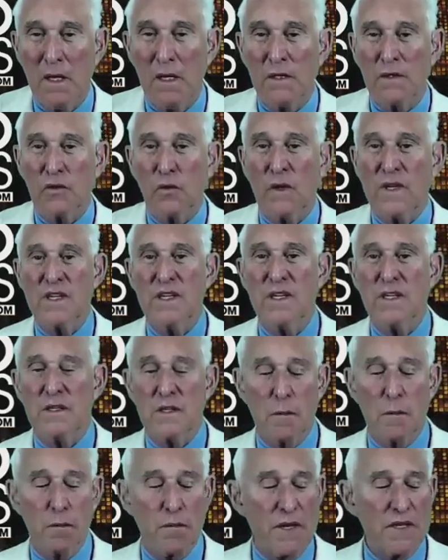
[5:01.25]

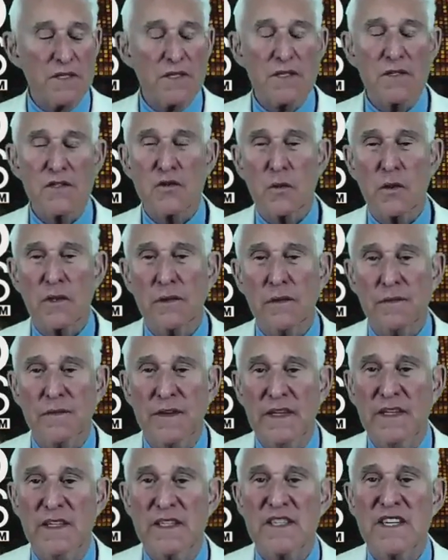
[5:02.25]
The president's Twitter feed
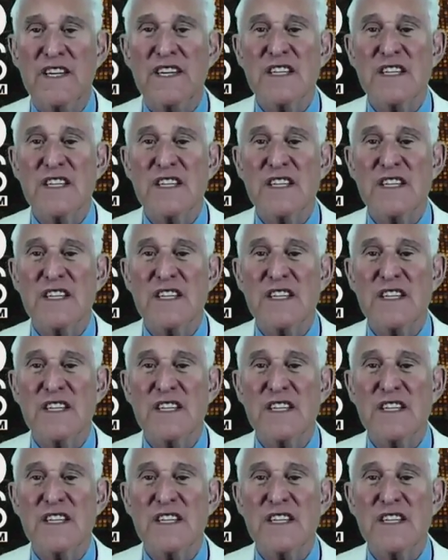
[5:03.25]
is his